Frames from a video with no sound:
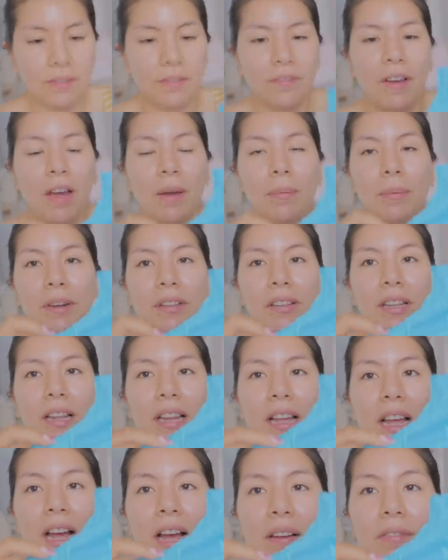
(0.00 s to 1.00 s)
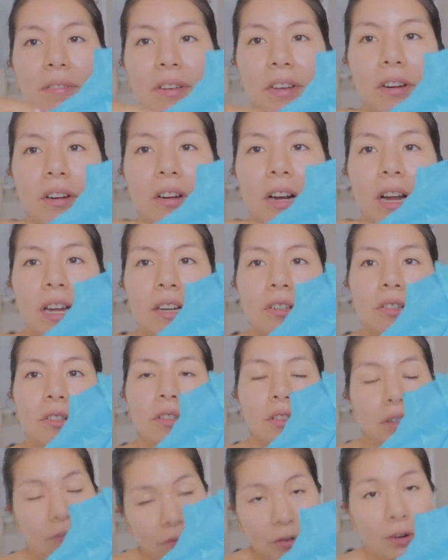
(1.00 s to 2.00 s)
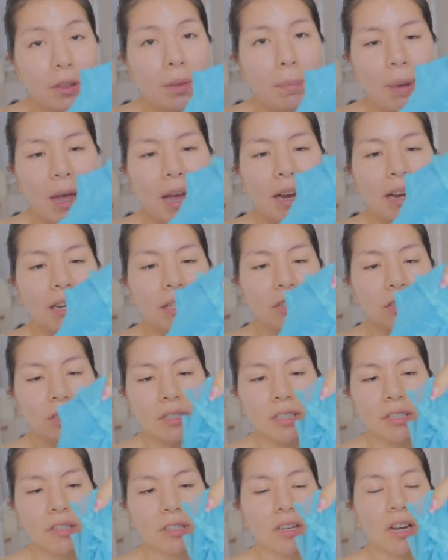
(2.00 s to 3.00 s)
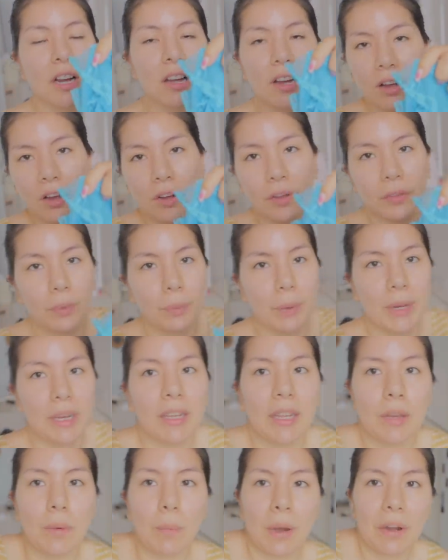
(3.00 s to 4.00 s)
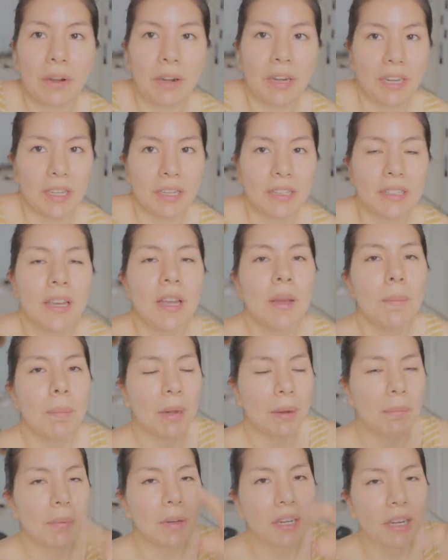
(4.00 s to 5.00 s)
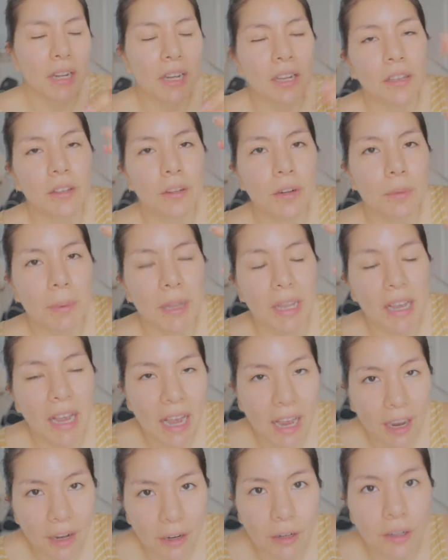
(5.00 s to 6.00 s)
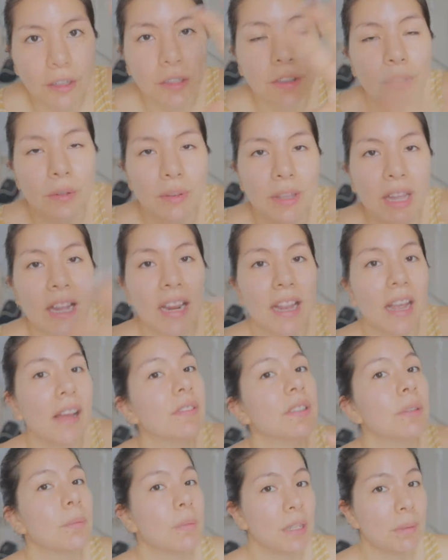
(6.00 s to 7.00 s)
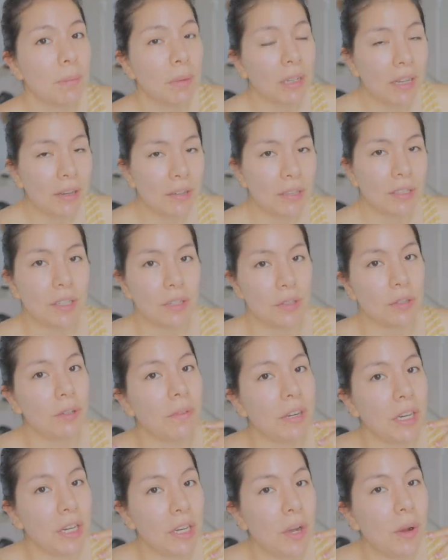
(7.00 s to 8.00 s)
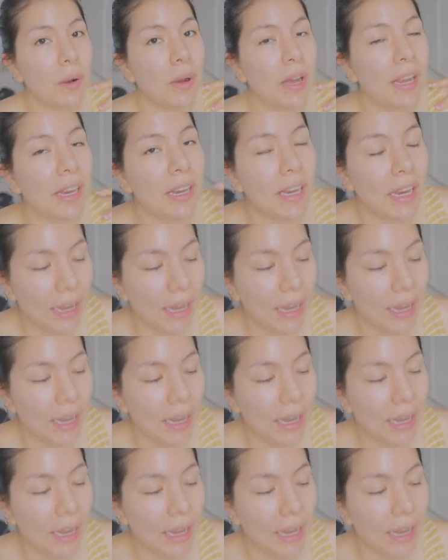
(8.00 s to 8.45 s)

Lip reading: fabric that I have here, I should, for the back, I just need to cut all the way like where it is, but I'm gonna cut a little bit higher so that I have some seam allowance, because you already know I